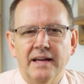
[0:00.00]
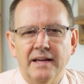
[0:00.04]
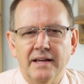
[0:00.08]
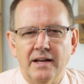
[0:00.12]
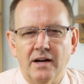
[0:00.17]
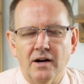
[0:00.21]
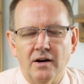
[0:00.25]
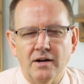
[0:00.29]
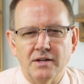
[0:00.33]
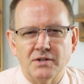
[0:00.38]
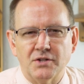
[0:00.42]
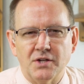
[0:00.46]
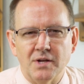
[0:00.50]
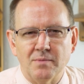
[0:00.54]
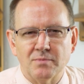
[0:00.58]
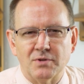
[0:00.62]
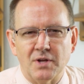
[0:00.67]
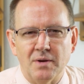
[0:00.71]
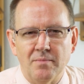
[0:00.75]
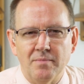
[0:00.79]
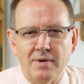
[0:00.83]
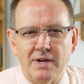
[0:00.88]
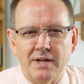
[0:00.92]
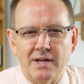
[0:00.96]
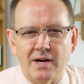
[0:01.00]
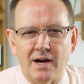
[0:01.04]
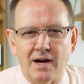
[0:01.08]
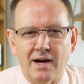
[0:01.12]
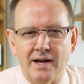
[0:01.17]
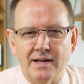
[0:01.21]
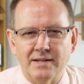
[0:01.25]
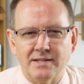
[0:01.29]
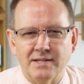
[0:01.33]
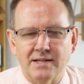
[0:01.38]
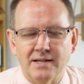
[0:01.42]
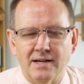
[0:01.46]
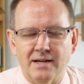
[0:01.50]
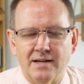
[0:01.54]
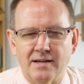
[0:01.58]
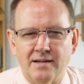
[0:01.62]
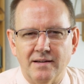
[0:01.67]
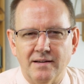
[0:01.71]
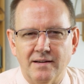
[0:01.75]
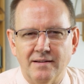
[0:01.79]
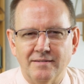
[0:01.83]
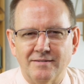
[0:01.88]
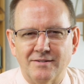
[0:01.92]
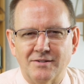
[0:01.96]
You know, it seems that Mediaite,
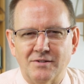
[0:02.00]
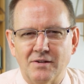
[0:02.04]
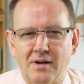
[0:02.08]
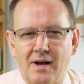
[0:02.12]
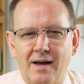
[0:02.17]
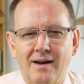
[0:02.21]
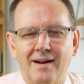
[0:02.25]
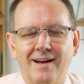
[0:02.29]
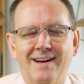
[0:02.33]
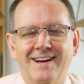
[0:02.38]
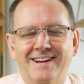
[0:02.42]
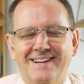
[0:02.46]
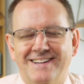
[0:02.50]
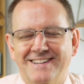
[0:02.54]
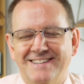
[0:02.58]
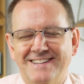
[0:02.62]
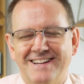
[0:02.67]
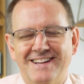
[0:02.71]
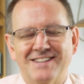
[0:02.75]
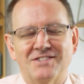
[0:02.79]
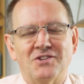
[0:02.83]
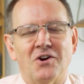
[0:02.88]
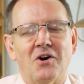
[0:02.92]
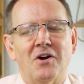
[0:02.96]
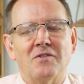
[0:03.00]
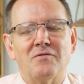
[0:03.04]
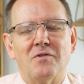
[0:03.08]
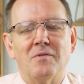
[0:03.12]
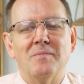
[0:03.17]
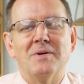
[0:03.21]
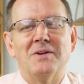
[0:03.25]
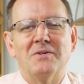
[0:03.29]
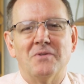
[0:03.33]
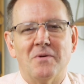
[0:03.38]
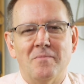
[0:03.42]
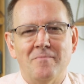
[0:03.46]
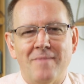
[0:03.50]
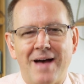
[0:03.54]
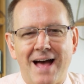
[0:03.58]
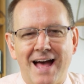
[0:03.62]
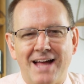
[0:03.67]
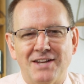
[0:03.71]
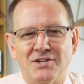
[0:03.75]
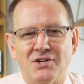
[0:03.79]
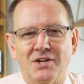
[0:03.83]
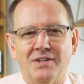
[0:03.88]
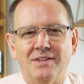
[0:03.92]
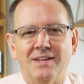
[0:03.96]
uh, is, I don't, it's hard for me to
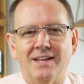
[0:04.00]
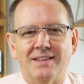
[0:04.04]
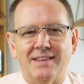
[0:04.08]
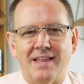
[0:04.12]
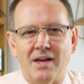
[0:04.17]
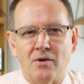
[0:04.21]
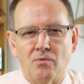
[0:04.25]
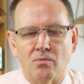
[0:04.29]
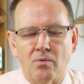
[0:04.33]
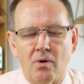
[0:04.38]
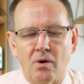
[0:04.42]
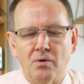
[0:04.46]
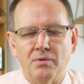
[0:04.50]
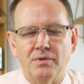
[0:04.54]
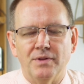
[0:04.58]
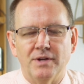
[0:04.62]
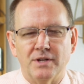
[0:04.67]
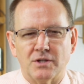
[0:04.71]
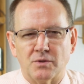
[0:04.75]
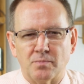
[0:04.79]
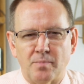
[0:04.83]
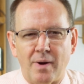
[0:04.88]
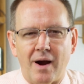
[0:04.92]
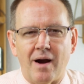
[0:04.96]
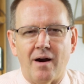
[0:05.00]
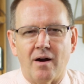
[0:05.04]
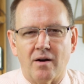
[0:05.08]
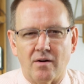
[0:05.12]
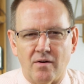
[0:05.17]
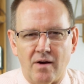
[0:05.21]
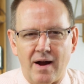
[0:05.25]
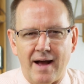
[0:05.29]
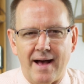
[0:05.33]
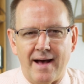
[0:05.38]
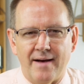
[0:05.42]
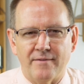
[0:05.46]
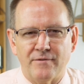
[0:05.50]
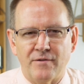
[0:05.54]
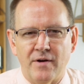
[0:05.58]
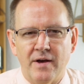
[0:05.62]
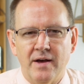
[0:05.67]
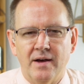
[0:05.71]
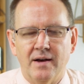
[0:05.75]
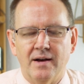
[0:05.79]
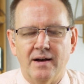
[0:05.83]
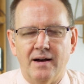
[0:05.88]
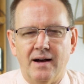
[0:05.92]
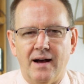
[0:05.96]
imagine that they wrote this paragraph
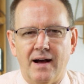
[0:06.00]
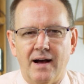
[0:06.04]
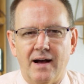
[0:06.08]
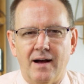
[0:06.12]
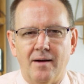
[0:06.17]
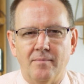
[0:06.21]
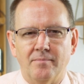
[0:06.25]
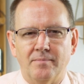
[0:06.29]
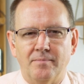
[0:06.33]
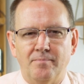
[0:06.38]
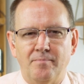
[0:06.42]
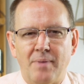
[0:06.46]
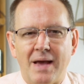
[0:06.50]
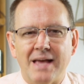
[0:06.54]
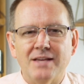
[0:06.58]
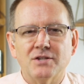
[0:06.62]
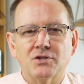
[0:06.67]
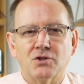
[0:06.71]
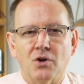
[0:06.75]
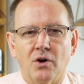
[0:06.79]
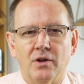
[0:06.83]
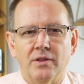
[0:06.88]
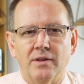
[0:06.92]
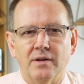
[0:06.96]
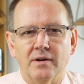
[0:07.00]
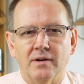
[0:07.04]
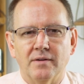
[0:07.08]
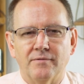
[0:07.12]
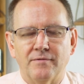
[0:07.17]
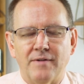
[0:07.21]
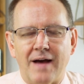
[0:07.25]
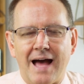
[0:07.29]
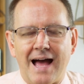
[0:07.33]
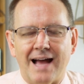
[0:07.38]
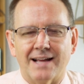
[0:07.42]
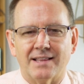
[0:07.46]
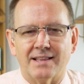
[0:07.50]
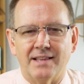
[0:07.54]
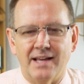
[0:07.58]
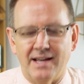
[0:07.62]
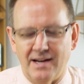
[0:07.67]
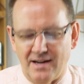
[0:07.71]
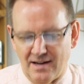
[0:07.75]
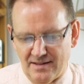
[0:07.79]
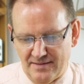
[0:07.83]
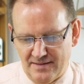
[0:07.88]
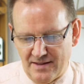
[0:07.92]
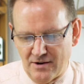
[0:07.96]
um, based on the fact
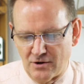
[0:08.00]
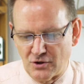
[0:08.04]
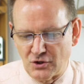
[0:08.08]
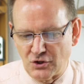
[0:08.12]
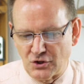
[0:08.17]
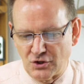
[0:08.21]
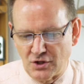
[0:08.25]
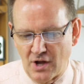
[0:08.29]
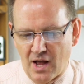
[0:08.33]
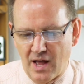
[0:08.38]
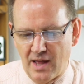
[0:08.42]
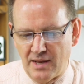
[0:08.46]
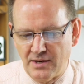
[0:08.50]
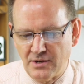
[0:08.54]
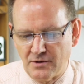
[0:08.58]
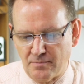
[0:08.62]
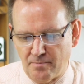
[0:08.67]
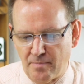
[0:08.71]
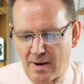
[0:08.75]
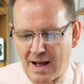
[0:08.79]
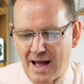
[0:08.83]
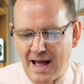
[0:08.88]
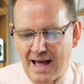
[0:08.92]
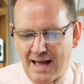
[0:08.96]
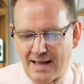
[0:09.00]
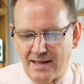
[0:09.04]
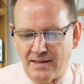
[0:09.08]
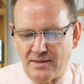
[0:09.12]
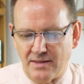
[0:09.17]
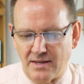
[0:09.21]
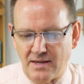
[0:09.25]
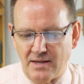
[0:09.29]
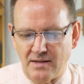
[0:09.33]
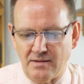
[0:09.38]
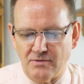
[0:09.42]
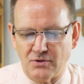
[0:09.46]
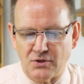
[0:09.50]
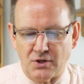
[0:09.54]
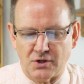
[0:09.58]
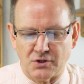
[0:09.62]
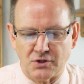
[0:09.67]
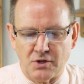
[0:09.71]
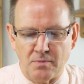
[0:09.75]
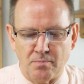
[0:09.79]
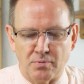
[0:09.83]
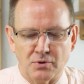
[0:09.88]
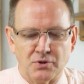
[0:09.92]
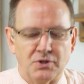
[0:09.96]
that they're stunned by the
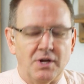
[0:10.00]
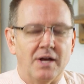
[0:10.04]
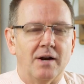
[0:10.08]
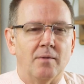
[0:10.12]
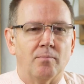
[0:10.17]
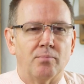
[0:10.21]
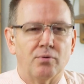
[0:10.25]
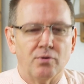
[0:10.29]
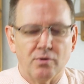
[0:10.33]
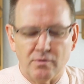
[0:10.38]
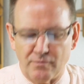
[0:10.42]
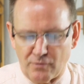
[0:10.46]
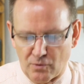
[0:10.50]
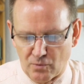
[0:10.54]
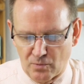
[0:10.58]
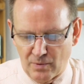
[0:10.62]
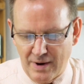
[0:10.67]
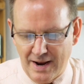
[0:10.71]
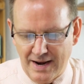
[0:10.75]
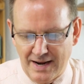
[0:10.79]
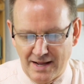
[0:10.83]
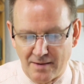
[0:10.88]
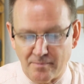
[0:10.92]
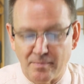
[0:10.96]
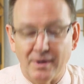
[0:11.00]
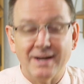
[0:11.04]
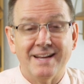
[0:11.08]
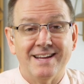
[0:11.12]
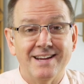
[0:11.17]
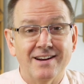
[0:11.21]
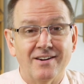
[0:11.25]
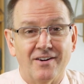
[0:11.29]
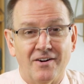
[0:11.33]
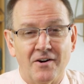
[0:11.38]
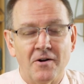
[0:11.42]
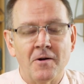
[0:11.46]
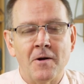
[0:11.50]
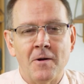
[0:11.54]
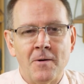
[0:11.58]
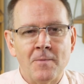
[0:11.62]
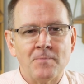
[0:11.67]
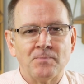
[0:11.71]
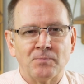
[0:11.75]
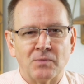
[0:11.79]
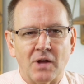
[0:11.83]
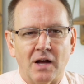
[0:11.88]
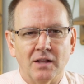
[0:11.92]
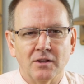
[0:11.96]
sixty percent approval rating. But here,
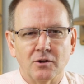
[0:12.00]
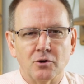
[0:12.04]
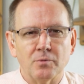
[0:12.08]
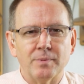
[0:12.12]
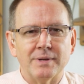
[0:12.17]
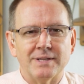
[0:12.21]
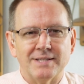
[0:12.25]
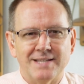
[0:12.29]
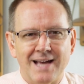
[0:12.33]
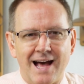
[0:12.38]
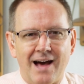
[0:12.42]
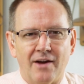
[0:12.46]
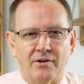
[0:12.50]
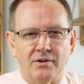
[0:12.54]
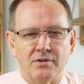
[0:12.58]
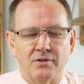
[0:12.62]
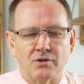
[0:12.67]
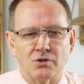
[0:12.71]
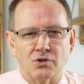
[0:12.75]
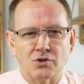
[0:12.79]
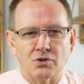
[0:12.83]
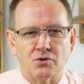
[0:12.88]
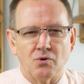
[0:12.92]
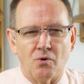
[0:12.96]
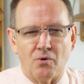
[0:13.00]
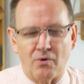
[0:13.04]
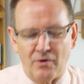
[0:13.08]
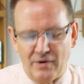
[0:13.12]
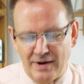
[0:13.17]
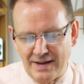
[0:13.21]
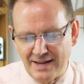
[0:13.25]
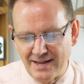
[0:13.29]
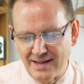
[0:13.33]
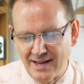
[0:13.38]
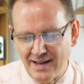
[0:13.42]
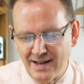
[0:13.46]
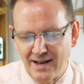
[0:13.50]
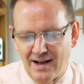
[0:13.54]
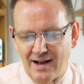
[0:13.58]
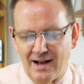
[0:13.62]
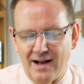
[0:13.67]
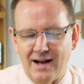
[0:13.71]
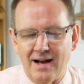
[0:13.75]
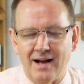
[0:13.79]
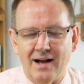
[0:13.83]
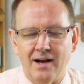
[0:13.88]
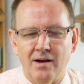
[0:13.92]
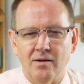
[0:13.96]
a little bit down in the story,
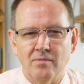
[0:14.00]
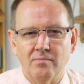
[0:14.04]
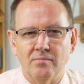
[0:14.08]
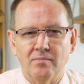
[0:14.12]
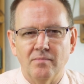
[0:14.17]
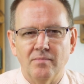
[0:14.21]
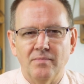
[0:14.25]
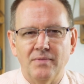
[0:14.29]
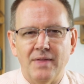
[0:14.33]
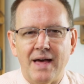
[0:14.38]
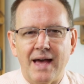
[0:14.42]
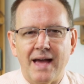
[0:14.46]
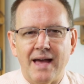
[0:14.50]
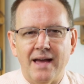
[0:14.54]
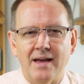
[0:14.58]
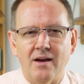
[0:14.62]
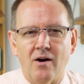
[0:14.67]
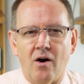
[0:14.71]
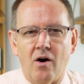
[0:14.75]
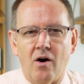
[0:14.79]
um, they